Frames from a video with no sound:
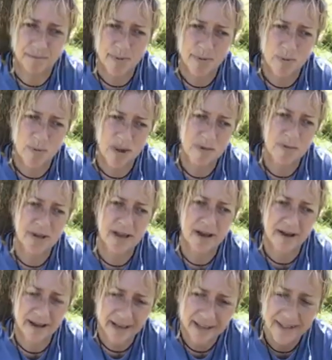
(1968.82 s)
but where we
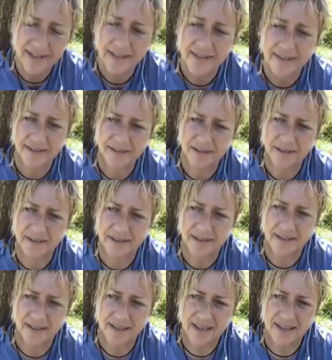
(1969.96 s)
are headed,
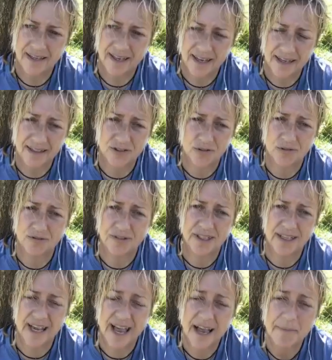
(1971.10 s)
and it's
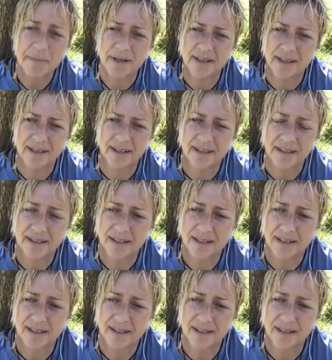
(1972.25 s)
already happening,